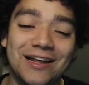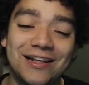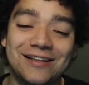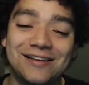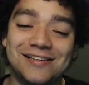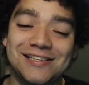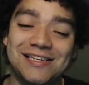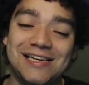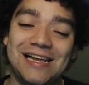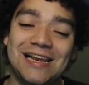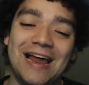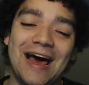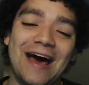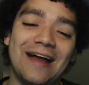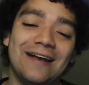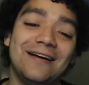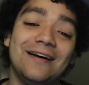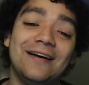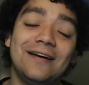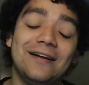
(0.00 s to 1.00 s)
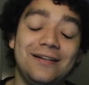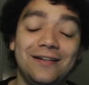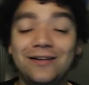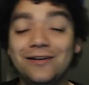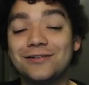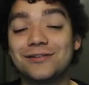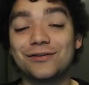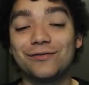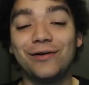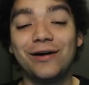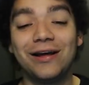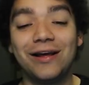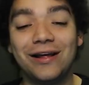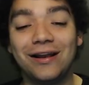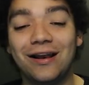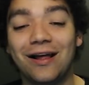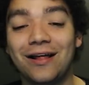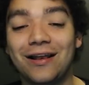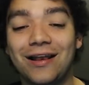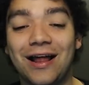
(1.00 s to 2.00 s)
to see that. Looks really a
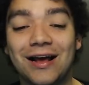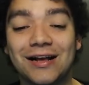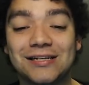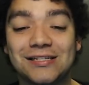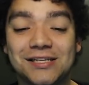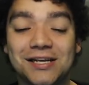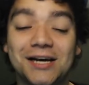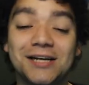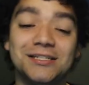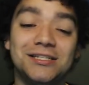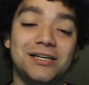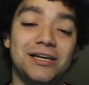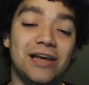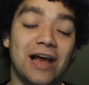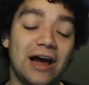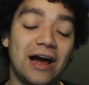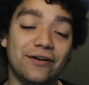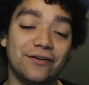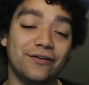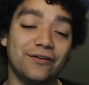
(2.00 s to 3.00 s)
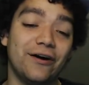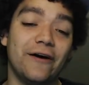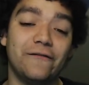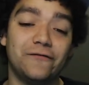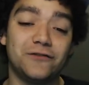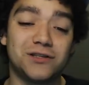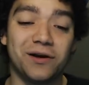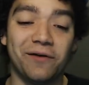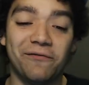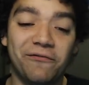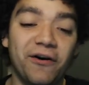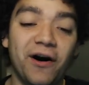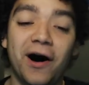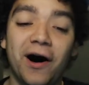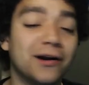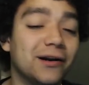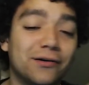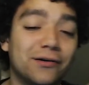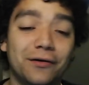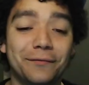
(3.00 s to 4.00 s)
lot like Sanji. I don't know if it's a
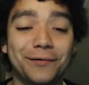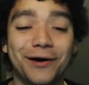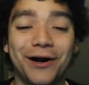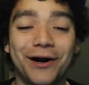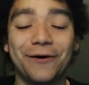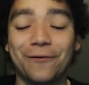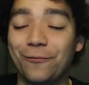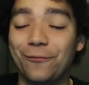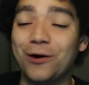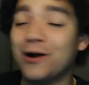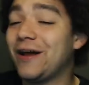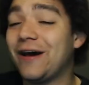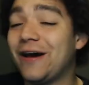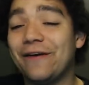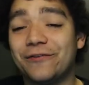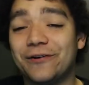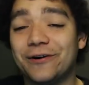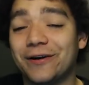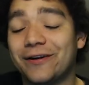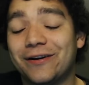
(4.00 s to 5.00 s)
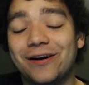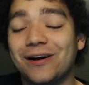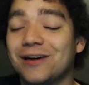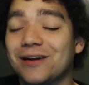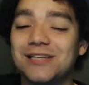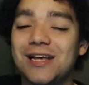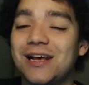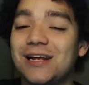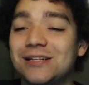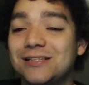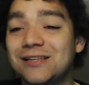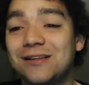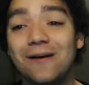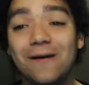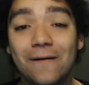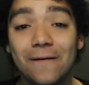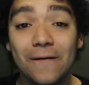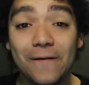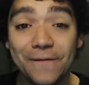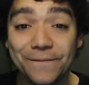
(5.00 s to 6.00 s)
father or brother, whatever, cousin.
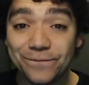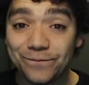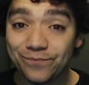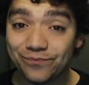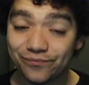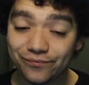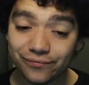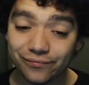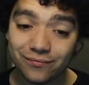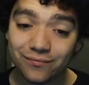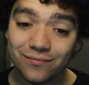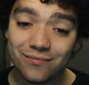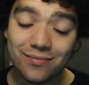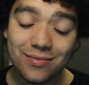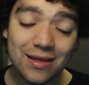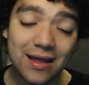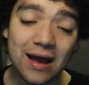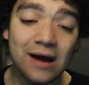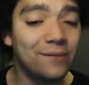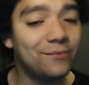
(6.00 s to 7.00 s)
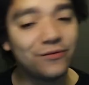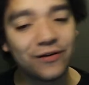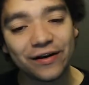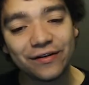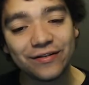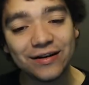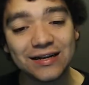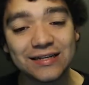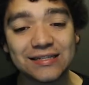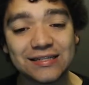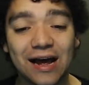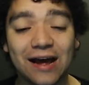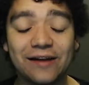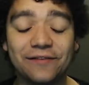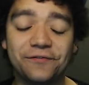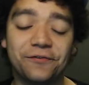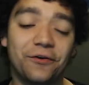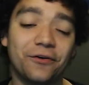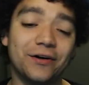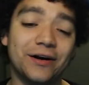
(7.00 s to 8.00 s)
I'm very excited
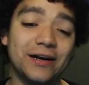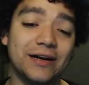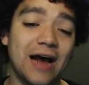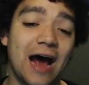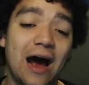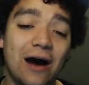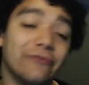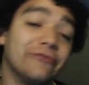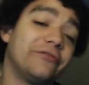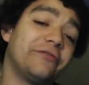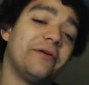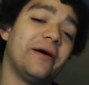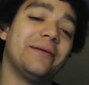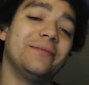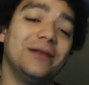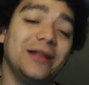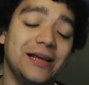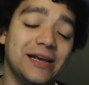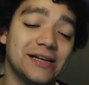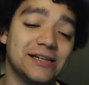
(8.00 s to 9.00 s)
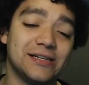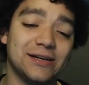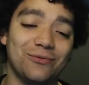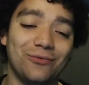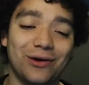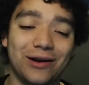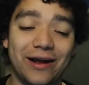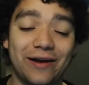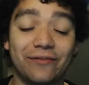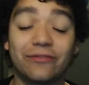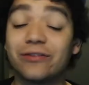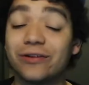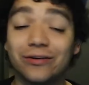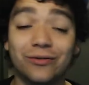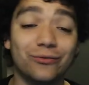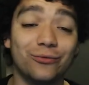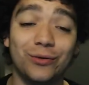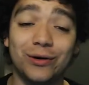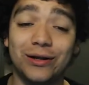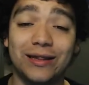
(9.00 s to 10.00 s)
for it, how family is and whatever
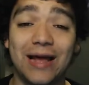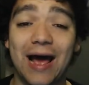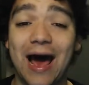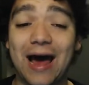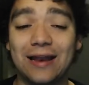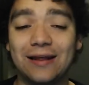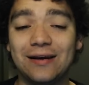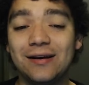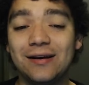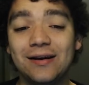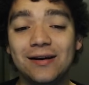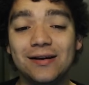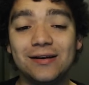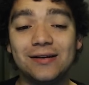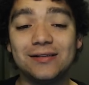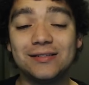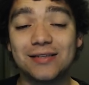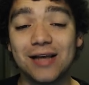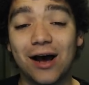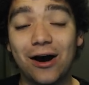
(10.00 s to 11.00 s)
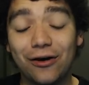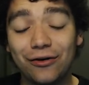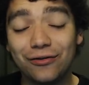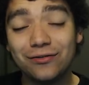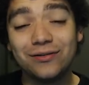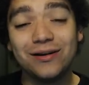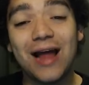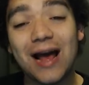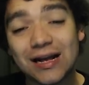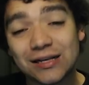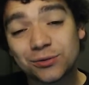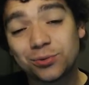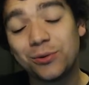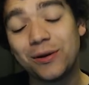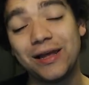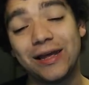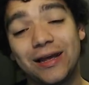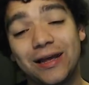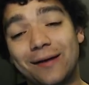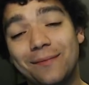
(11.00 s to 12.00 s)
with that. So, next
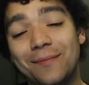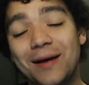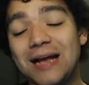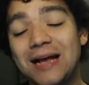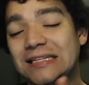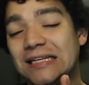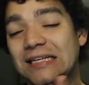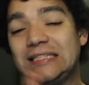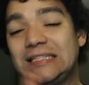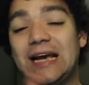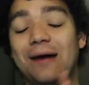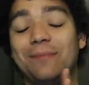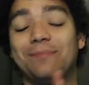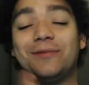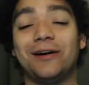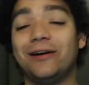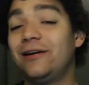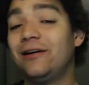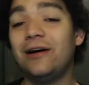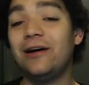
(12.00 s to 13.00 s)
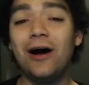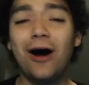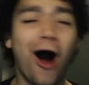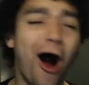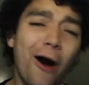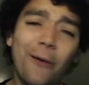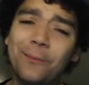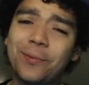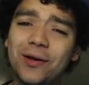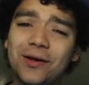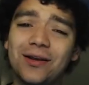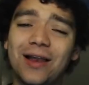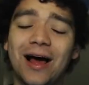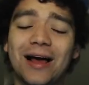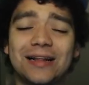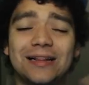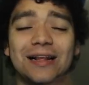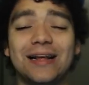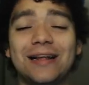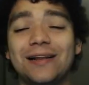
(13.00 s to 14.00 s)
week, amazing chapter. Hope you
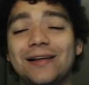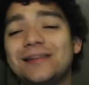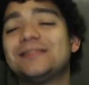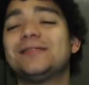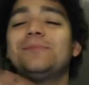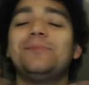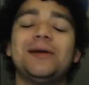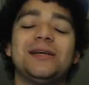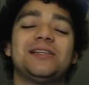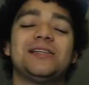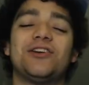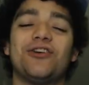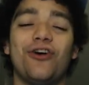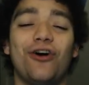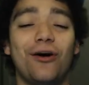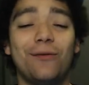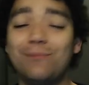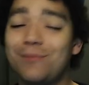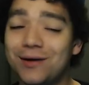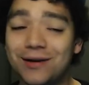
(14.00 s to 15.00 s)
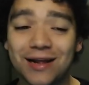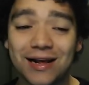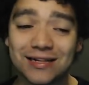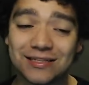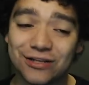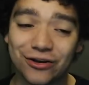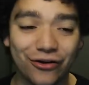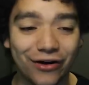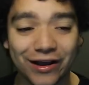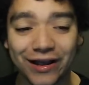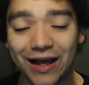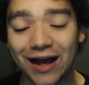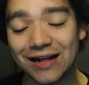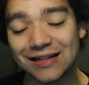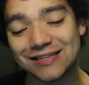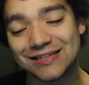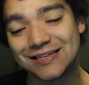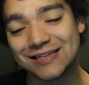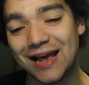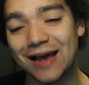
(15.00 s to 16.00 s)
liked it. It's a bit short, but that's all I got
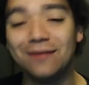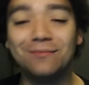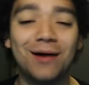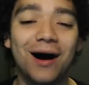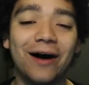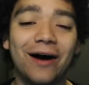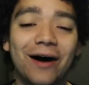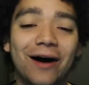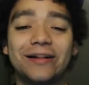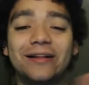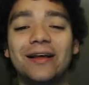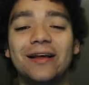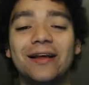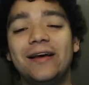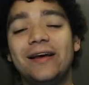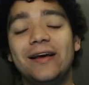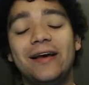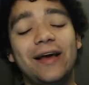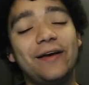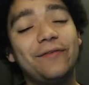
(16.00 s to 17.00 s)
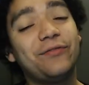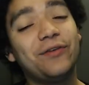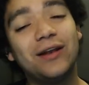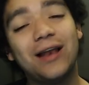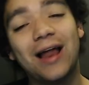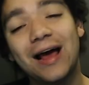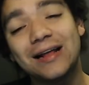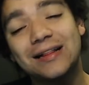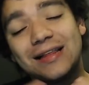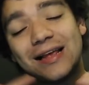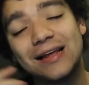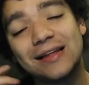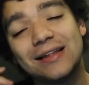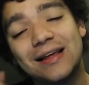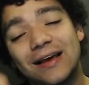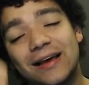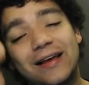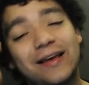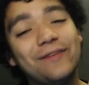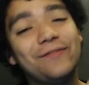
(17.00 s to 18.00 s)
to say about it. If you liked it,
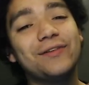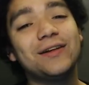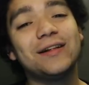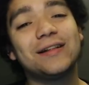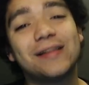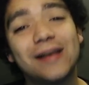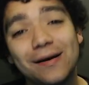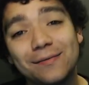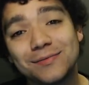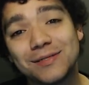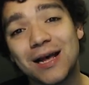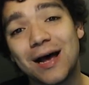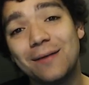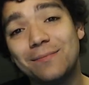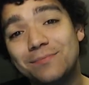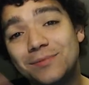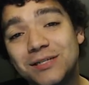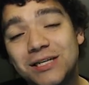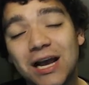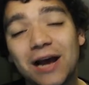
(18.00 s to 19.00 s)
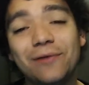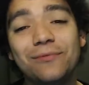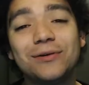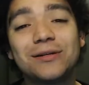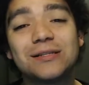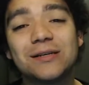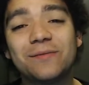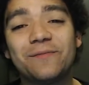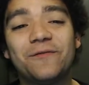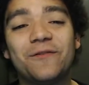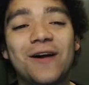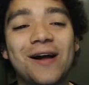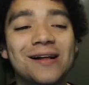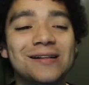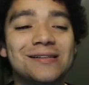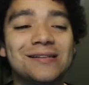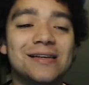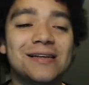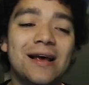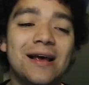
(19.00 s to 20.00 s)
give it a thumbs up. Share it with some
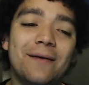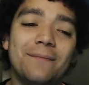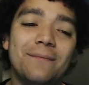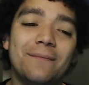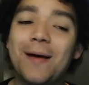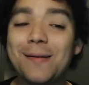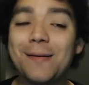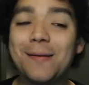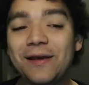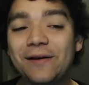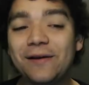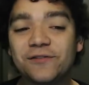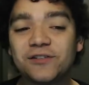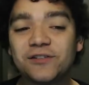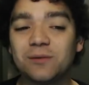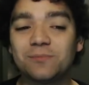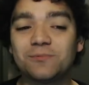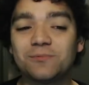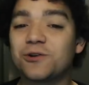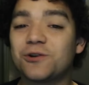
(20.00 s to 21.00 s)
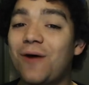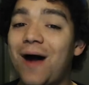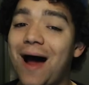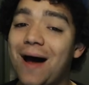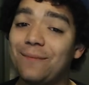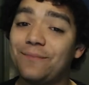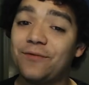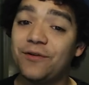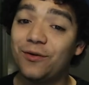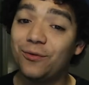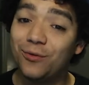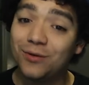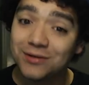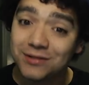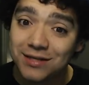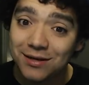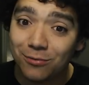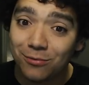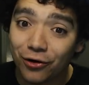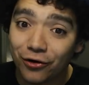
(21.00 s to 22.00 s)
friends. Maybe if you subscribe if you want to
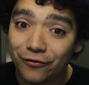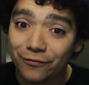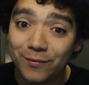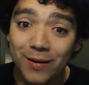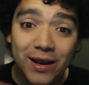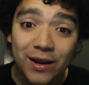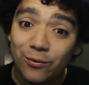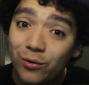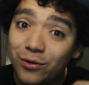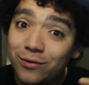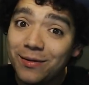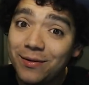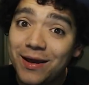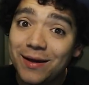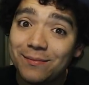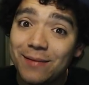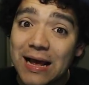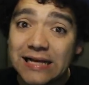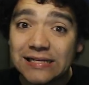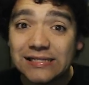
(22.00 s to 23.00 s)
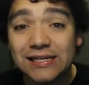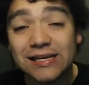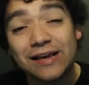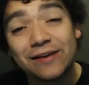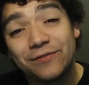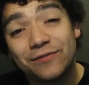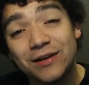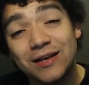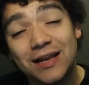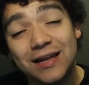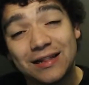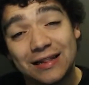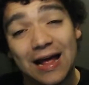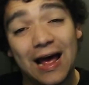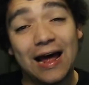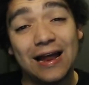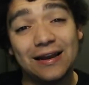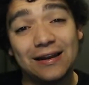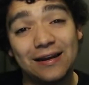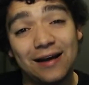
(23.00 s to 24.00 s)
see more of me. Would be amazing if you did
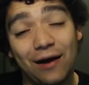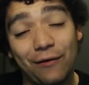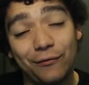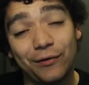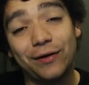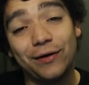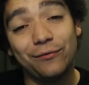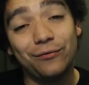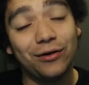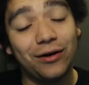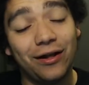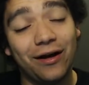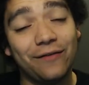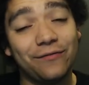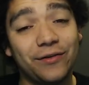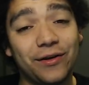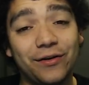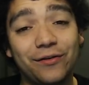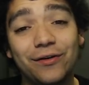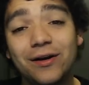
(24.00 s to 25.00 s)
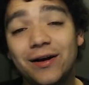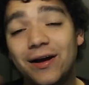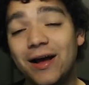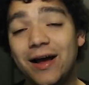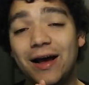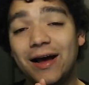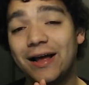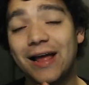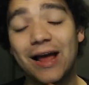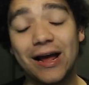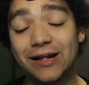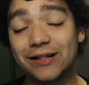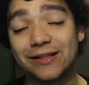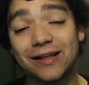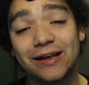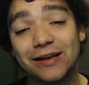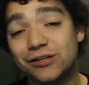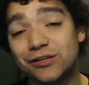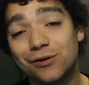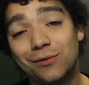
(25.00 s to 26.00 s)
that. I really would love you. Again,
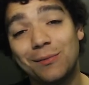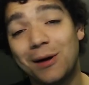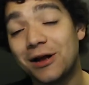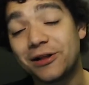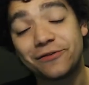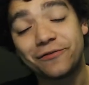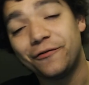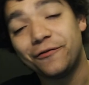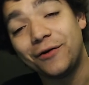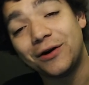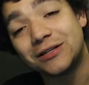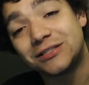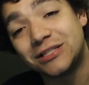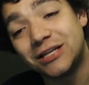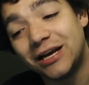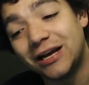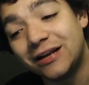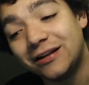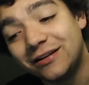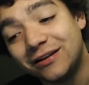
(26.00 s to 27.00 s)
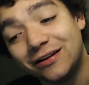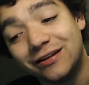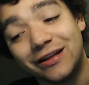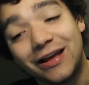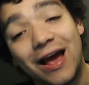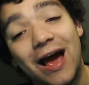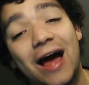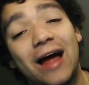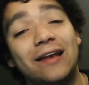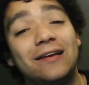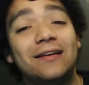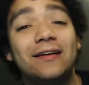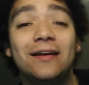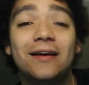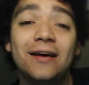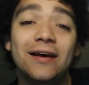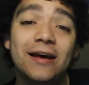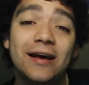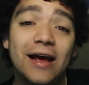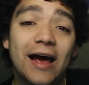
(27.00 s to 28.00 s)
thank you so much for watching till the end.
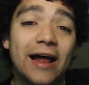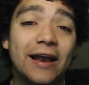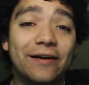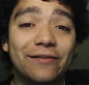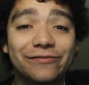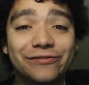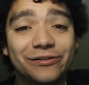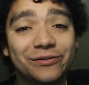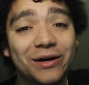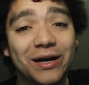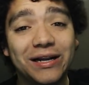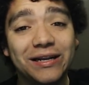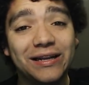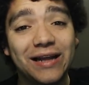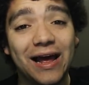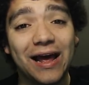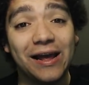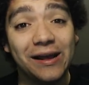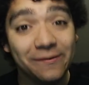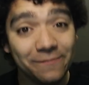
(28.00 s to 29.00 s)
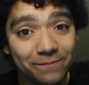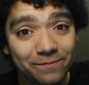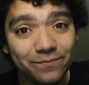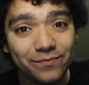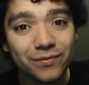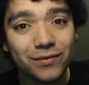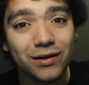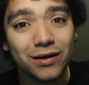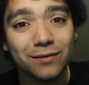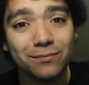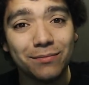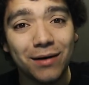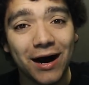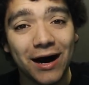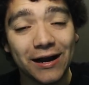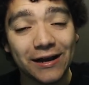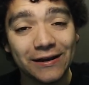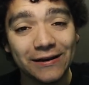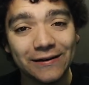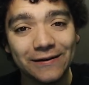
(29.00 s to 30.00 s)
And have a great day. Goodbye.